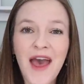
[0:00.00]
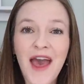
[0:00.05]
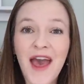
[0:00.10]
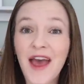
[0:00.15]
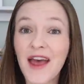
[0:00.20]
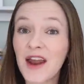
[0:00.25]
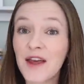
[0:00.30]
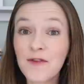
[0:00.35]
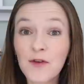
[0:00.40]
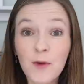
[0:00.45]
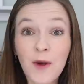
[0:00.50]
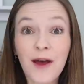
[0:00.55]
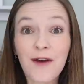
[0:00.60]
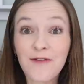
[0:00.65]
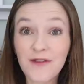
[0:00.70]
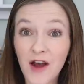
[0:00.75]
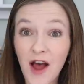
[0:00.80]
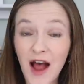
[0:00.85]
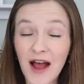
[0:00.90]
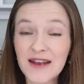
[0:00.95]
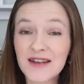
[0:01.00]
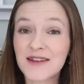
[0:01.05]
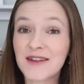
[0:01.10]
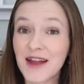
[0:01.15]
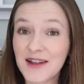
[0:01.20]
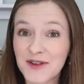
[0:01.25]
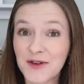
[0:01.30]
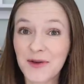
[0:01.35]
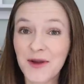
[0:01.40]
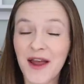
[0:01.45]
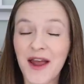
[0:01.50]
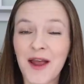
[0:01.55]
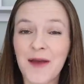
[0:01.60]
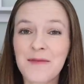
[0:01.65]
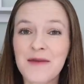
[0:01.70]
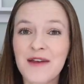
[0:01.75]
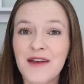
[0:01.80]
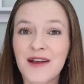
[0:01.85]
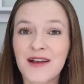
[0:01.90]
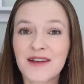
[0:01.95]
And if you have not, that's okay
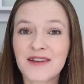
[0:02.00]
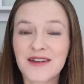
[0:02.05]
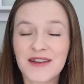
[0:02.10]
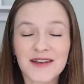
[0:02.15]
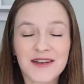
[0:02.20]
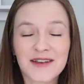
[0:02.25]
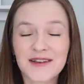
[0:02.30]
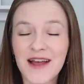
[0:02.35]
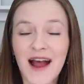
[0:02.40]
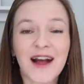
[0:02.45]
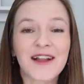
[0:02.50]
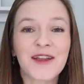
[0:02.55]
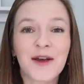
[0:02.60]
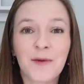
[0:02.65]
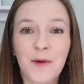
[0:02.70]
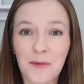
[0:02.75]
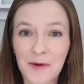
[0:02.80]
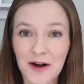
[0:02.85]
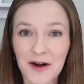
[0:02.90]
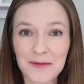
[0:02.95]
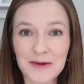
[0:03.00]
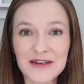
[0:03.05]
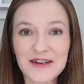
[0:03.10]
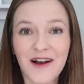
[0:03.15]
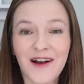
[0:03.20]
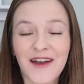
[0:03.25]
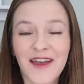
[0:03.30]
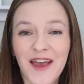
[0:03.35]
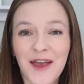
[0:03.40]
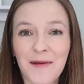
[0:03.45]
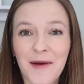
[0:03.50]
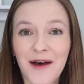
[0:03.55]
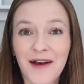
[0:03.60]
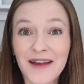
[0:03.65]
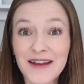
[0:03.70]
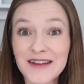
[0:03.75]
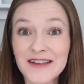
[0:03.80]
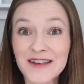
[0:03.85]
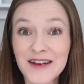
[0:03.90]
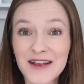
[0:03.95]
because that's exactly what we're going to be talking
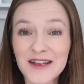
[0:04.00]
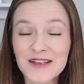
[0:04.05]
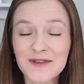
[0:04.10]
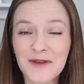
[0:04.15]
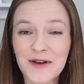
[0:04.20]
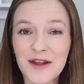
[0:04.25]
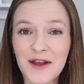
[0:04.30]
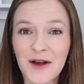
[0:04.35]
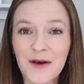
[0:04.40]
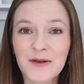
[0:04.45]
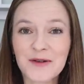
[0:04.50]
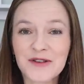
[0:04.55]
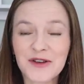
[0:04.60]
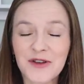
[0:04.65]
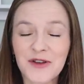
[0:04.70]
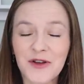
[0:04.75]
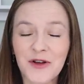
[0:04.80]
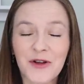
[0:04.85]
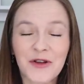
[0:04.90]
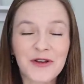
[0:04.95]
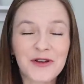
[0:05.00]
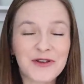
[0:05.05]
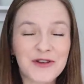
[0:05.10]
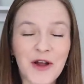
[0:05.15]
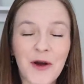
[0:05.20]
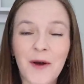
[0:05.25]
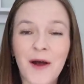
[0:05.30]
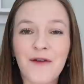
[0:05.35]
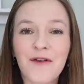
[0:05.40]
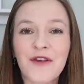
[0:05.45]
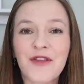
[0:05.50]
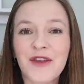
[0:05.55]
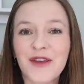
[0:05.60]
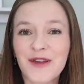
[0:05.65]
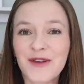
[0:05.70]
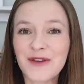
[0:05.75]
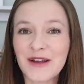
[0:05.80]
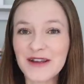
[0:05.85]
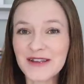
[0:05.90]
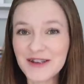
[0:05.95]
about in today's video. So you'll know everything
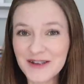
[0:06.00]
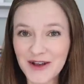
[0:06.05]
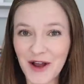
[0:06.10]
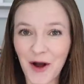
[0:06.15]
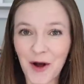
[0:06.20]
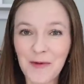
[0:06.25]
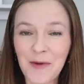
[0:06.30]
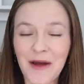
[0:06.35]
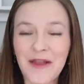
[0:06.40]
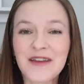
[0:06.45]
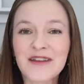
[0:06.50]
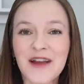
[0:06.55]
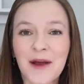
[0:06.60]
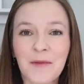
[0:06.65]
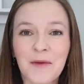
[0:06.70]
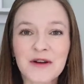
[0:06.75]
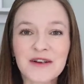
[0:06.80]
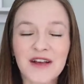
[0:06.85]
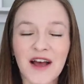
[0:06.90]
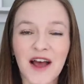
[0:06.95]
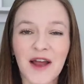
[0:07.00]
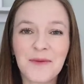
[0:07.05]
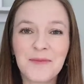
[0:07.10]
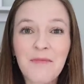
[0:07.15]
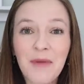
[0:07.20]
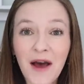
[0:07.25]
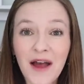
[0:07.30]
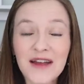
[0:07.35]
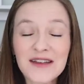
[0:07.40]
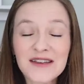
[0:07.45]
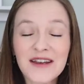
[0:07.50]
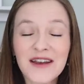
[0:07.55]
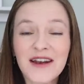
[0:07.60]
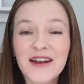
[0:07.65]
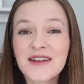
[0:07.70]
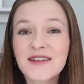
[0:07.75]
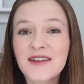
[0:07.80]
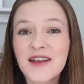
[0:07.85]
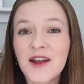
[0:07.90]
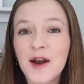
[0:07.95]
you need to know by the time we're done. But it
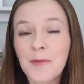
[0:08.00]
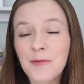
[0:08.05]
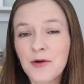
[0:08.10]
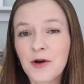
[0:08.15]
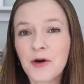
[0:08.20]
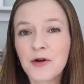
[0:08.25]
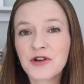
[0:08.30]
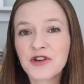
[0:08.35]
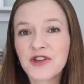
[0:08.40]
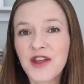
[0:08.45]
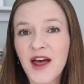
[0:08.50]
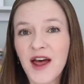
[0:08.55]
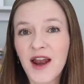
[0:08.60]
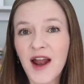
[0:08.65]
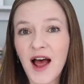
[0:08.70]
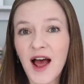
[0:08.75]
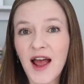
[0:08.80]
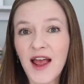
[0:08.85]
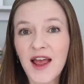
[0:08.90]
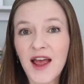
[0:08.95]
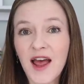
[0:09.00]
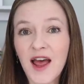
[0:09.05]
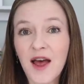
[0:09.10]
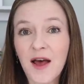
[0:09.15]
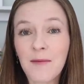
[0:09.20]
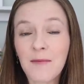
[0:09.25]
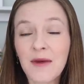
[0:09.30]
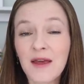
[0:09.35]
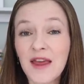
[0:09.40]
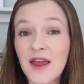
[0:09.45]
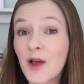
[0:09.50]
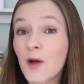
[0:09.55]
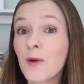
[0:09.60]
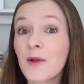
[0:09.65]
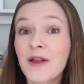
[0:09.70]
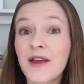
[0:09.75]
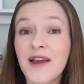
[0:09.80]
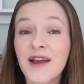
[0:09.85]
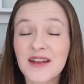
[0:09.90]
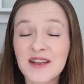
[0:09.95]
is an approach that I am
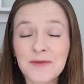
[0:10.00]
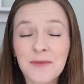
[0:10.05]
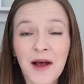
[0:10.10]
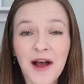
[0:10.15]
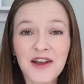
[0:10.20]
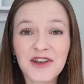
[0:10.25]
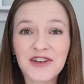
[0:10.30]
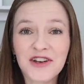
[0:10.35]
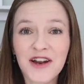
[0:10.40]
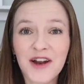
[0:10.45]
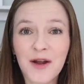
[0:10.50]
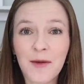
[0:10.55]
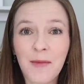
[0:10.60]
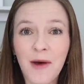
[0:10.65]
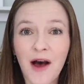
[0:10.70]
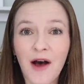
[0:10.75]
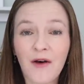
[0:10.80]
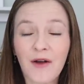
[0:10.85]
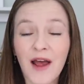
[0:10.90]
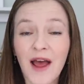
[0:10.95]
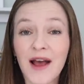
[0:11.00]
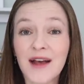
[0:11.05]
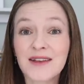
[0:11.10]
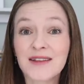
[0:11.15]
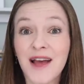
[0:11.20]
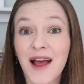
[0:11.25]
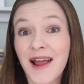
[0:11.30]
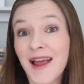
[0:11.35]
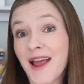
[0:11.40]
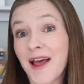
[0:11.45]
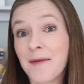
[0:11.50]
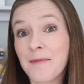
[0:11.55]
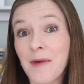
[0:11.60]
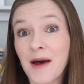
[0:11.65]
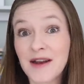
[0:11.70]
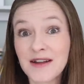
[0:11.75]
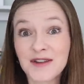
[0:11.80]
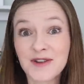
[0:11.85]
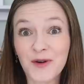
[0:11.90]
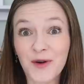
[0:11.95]
equally as passionate about as I am
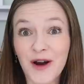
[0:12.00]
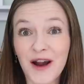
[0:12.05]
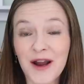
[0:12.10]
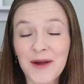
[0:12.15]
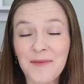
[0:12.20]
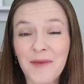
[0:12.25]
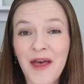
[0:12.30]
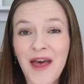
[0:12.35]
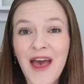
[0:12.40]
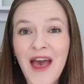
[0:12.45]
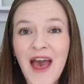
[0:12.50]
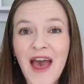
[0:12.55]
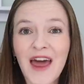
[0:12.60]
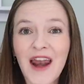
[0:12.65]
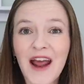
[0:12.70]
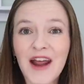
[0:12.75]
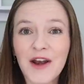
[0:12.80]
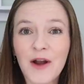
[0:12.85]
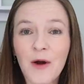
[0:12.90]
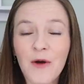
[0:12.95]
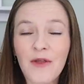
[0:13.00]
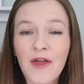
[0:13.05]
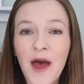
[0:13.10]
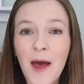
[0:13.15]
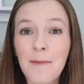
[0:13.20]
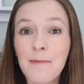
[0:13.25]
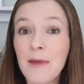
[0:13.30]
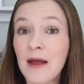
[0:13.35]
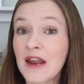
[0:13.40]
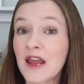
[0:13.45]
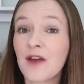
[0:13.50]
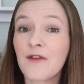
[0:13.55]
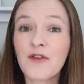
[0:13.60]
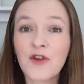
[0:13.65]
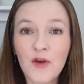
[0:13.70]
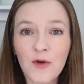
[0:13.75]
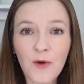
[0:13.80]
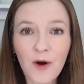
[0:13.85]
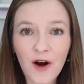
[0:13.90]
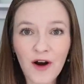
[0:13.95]
Montessori. And I know that many of
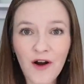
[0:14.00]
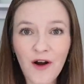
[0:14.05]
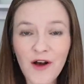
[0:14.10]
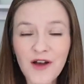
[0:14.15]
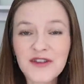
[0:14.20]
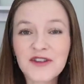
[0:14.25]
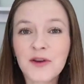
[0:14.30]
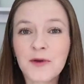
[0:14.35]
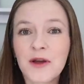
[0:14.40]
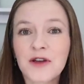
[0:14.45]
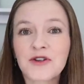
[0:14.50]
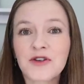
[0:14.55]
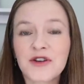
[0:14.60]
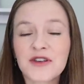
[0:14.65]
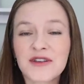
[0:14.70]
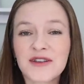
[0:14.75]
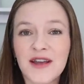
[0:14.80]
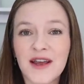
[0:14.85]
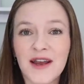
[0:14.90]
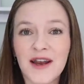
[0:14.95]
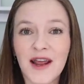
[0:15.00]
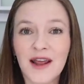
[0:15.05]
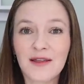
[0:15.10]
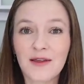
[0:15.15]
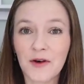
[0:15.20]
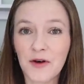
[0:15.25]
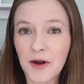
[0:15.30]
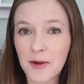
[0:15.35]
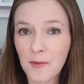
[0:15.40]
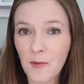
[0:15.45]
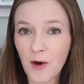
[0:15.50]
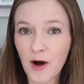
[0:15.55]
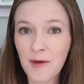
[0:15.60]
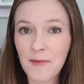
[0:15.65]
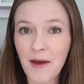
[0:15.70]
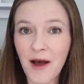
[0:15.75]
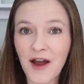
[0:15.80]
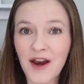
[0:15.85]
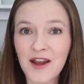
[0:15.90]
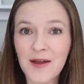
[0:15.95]
you are also interested in learning more
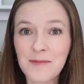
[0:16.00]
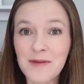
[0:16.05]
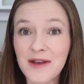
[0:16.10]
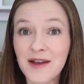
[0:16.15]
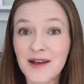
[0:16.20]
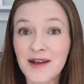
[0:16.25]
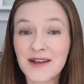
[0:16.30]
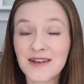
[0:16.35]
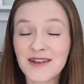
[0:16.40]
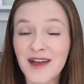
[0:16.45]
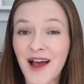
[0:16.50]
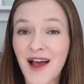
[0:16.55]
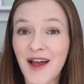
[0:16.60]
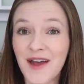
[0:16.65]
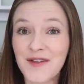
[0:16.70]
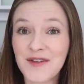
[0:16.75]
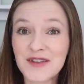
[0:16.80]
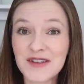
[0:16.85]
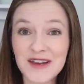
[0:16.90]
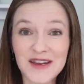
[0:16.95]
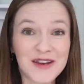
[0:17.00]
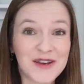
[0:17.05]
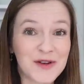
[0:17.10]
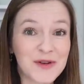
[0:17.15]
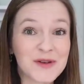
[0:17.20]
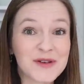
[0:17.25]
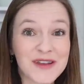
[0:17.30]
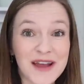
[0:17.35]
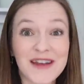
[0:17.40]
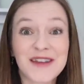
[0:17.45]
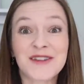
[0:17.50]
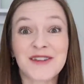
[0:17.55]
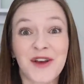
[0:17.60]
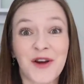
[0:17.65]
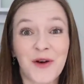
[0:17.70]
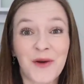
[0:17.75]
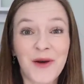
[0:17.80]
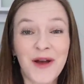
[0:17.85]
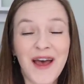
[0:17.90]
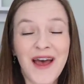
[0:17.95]
about it because I've seen you say
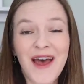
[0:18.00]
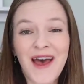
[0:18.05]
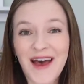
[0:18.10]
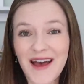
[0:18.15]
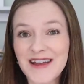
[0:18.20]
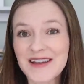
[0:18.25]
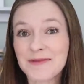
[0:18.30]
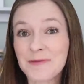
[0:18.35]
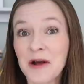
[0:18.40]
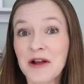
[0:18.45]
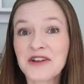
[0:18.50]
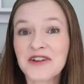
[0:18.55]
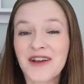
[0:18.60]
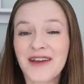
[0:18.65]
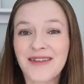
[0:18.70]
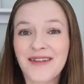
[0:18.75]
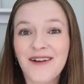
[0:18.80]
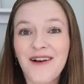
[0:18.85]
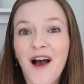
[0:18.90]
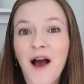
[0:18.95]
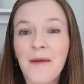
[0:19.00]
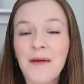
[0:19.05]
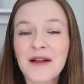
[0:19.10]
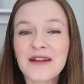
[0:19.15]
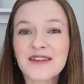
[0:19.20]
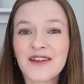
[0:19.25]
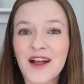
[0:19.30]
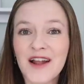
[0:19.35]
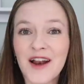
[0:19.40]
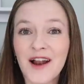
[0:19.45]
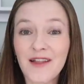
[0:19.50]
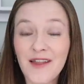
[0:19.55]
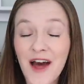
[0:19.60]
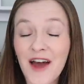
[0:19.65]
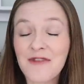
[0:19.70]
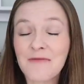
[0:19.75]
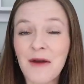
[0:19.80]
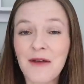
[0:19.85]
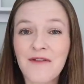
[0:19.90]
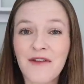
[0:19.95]
so as much in the comments on a
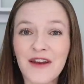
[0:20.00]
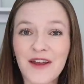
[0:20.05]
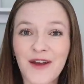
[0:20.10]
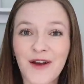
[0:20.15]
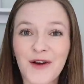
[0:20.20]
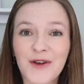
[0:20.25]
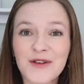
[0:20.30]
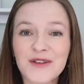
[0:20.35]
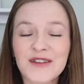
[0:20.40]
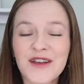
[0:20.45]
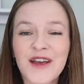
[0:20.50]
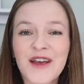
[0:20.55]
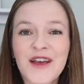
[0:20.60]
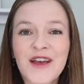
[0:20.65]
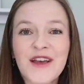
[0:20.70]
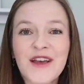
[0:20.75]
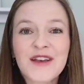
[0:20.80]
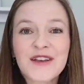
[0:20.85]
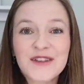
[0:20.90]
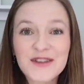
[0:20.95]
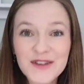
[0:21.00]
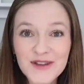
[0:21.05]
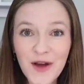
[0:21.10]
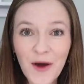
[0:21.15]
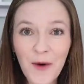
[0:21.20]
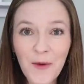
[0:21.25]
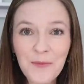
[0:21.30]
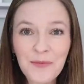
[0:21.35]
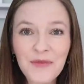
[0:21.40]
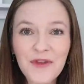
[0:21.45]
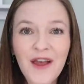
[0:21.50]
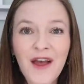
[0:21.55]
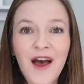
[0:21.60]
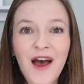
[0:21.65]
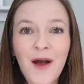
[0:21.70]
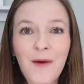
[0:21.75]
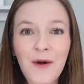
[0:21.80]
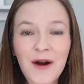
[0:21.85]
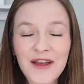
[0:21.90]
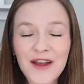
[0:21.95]
lot of my videos. So
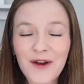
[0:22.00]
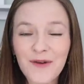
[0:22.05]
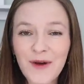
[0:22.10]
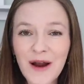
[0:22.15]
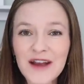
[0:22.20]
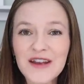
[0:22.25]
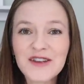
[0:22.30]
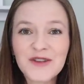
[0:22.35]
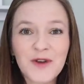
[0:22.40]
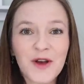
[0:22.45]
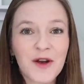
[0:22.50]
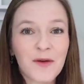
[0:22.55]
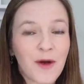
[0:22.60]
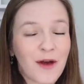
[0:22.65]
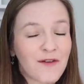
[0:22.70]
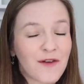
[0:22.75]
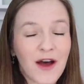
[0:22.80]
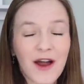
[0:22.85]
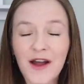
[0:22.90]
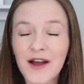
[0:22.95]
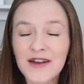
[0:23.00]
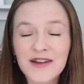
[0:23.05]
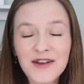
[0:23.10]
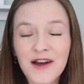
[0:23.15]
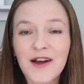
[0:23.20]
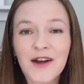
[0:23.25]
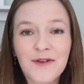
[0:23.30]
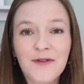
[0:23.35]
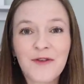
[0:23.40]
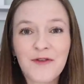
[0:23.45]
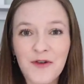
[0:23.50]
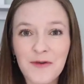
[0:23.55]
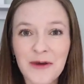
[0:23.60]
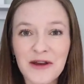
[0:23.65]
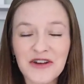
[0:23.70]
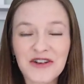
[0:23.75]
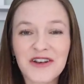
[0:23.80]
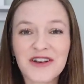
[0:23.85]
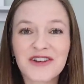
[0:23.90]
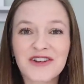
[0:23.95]
I want to get right to it. I've got a ton of
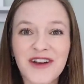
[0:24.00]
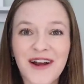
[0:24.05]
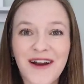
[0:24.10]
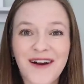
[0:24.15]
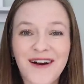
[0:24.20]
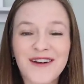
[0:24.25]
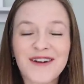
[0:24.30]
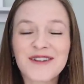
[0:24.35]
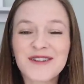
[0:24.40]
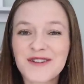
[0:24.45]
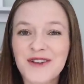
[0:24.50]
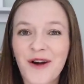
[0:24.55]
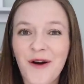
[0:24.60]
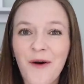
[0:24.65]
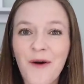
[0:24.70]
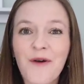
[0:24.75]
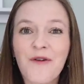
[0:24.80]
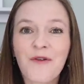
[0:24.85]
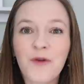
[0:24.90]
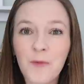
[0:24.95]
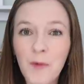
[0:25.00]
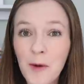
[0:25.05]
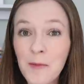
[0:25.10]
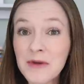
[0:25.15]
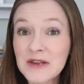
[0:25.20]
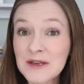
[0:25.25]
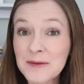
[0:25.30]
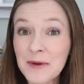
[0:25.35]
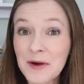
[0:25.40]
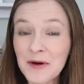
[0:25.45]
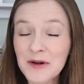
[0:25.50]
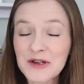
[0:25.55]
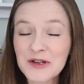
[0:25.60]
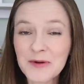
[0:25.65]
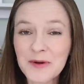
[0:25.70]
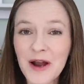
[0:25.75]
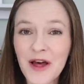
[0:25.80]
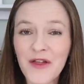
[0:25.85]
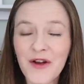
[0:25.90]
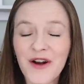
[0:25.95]
information to share. So, from one busy parent to
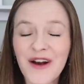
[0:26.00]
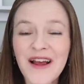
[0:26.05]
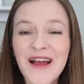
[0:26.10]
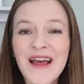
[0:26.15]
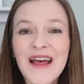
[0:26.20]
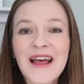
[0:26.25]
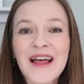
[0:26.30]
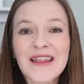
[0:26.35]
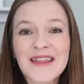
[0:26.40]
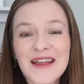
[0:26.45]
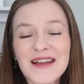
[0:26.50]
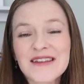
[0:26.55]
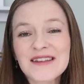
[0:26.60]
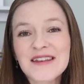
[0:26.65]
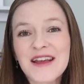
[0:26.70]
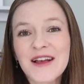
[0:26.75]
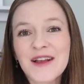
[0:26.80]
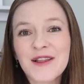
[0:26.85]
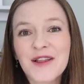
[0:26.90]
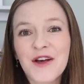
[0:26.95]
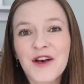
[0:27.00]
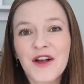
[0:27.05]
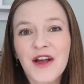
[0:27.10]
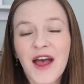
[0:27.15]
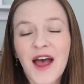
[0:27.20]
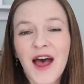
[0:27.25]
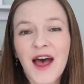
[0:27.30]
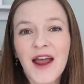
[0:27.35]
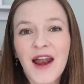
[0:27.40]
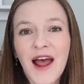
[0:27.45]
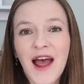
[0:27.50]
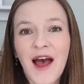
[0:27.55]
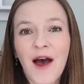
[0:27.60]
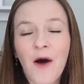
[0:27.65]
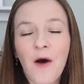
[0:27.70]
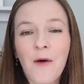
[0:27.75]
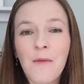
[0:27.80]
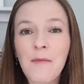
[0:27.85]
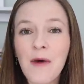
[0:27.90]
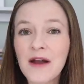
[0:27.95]
another, let's take a look at
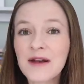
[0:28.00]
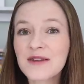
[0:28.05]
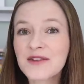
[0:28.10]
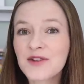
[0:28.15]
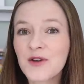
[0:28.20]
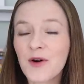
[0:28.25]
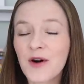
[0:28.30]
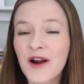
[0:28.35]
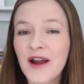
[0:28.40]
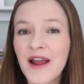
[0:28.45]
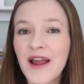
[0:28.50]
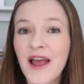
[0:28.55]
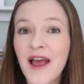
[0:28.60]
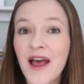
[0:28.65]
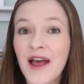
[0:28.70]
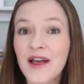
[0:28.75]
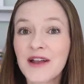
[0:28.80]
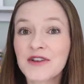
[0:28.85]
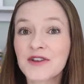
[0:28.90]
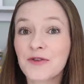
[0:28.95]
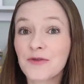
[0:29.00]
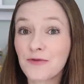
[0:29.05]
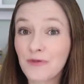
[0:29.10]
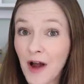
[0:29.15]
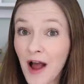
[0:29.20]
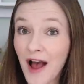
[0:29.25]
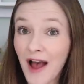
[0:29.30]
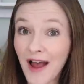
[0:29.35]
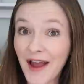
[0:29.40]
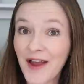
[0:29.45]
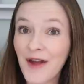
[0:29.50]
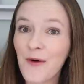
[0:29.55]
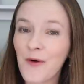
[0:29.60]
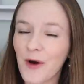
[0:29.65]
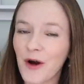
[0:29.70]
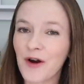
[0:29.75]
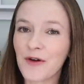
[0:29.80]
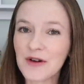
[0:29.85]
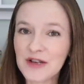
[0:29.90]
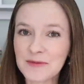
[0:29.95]
how Montessori and RIE,
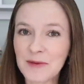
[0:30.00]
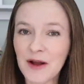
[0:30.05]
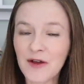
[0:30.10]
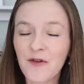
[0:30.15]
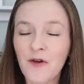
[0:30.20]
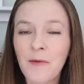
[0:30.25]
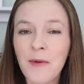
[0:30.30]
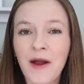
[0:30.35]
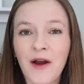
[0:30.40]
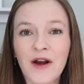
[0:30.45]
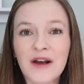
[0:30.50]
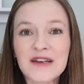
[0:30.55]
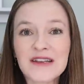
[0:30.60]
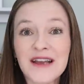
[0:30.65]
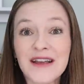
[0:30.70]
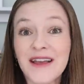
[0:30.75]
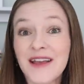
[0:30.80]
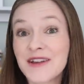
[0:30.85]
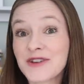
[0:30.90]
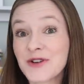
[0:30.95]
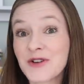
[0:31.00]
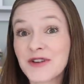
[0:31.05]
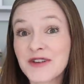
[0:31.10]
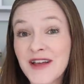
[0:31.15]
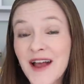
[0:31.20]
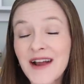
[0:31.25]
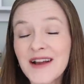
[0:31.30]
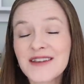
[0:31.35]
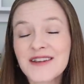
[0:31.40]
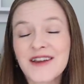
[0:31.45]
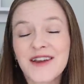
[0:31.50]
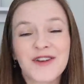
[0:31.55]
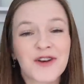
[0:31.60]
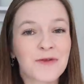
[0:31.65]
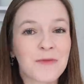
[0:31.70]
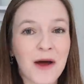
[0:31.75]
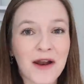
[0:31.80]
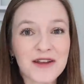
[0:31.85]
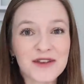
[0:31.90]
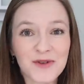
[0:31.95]
or respectful parenting, intersect in
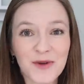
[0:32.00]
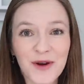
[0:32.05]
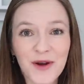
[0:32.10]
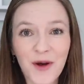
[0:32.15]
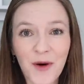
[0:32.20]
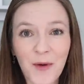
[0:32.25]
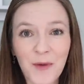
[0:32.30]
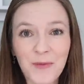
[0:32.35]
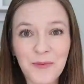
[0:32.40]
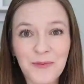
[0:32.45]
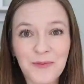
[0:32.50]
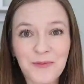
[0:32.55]
your Montessori home.